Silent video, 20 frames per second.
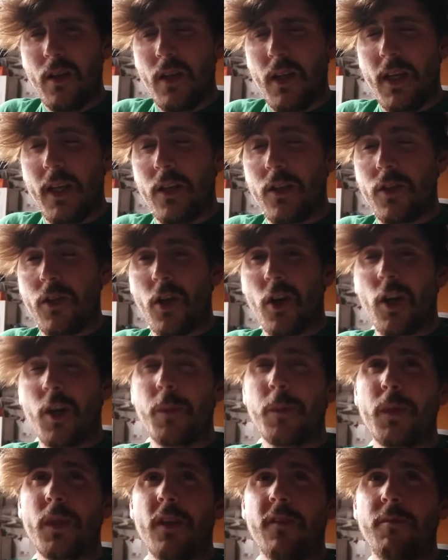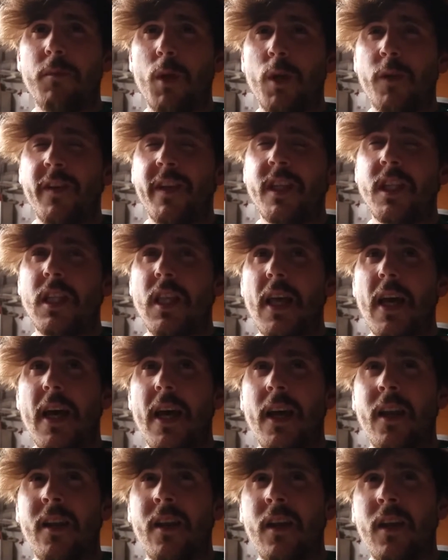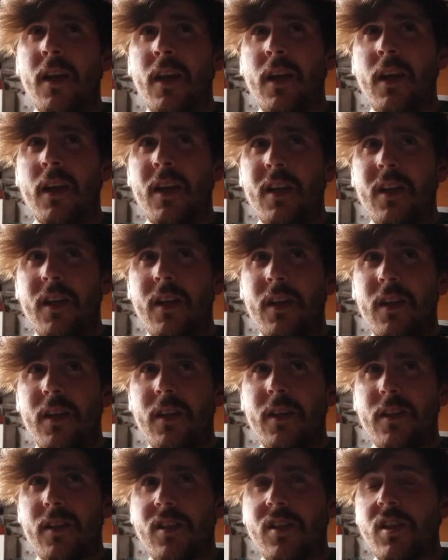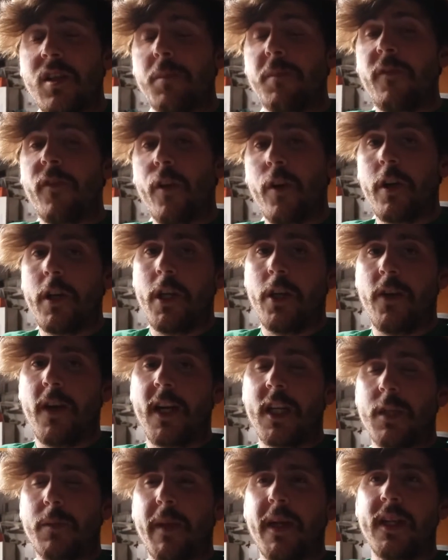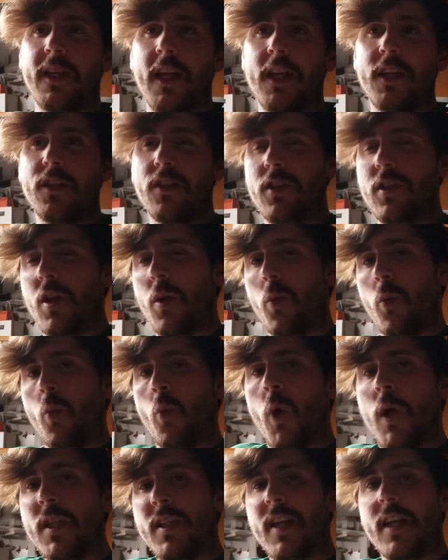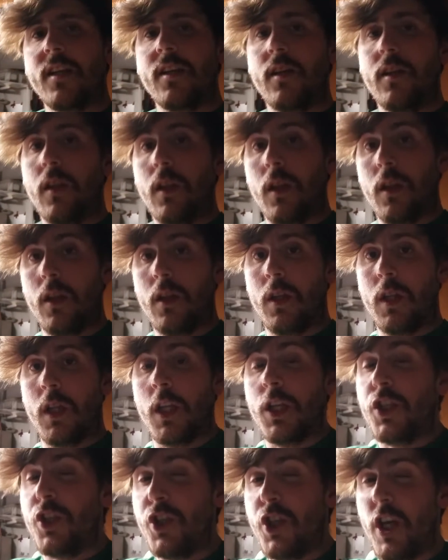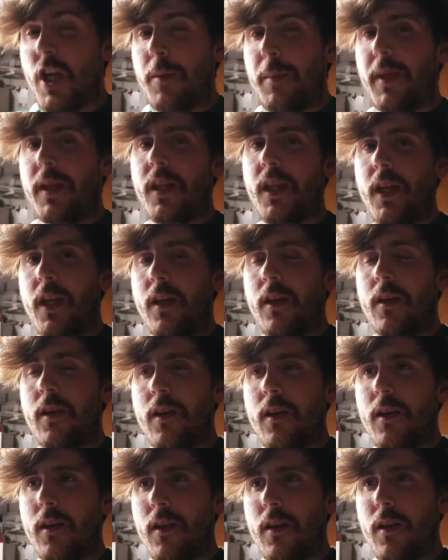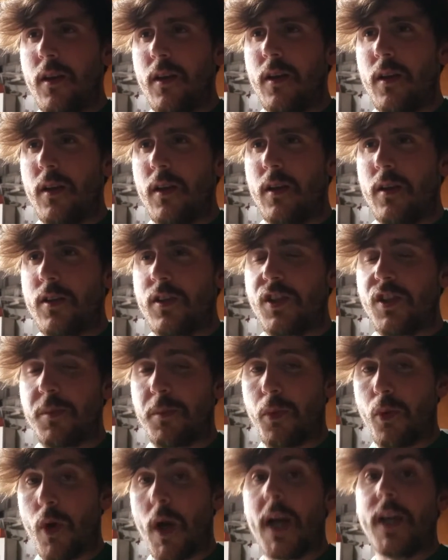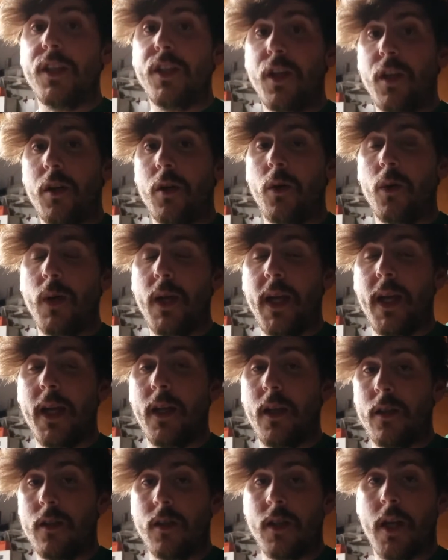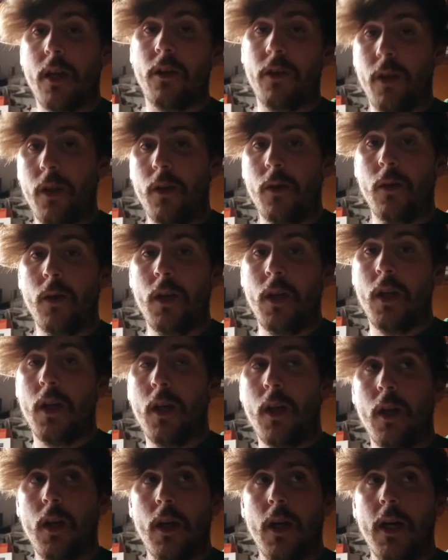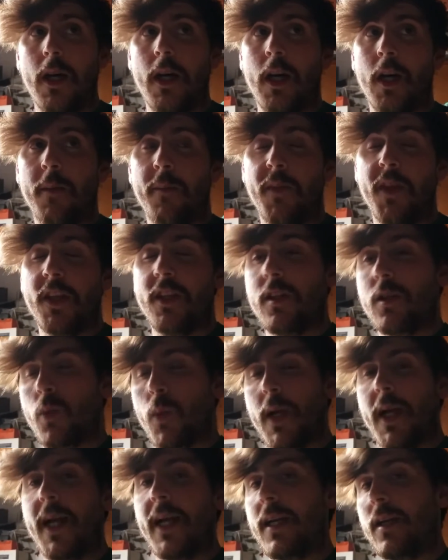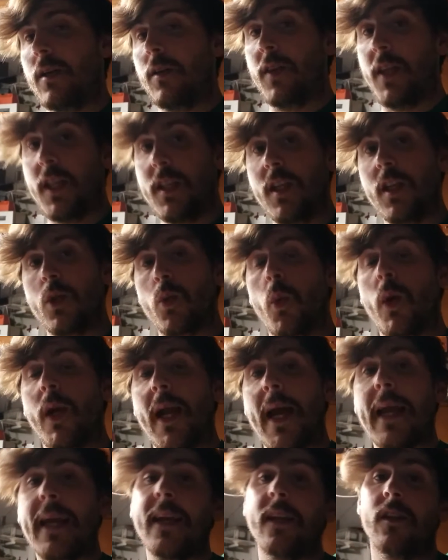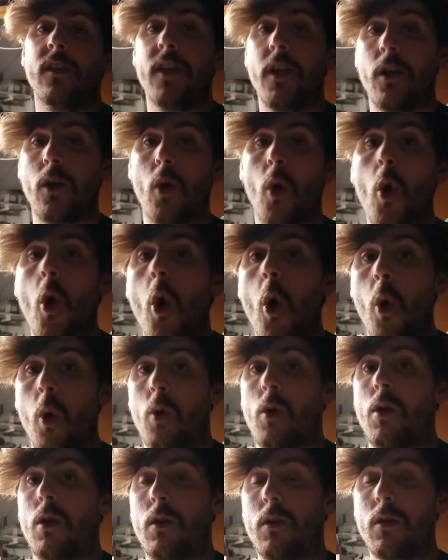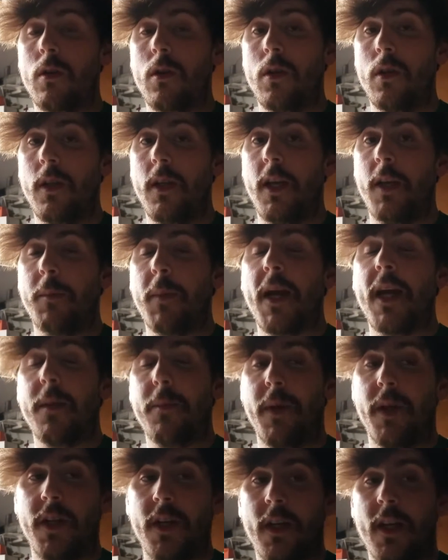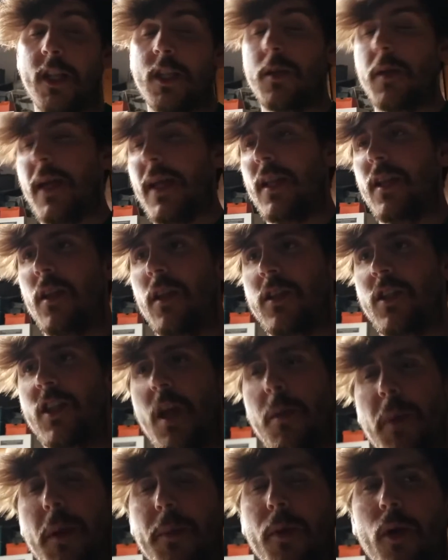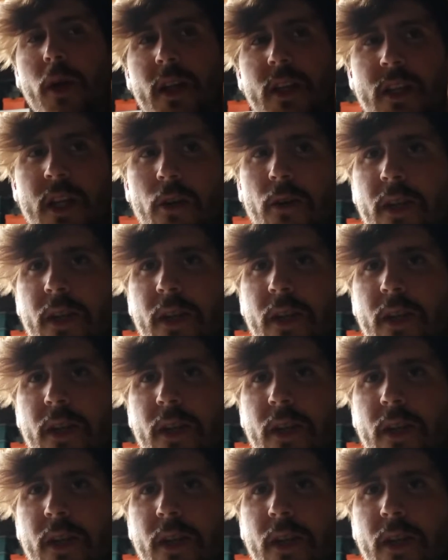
in terms of movies that subvert your expectations. Some ones that legitimately surprise you and unsettle you. This is what I consider horror, in my opinion. Some people consider